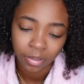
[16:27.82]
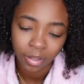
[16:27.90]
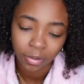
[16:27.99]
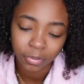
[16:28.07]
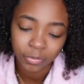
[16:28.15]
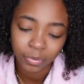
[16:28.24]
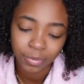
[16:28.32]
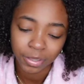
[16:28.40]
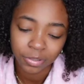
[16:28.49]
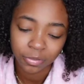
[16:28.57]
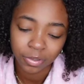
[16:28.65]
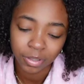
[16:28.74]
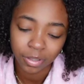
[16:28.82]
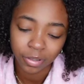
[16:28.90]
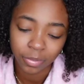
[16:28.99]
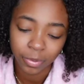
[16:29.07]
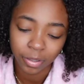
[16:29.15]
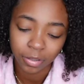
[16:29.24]
That was for my
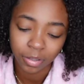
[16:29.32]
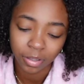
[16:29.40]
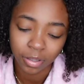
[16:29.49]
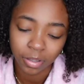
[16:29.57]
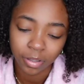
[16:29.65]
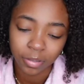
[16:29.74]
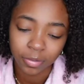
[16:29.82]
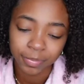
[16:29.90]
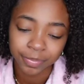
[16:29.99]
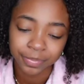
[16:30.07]
20th birthday, y'all.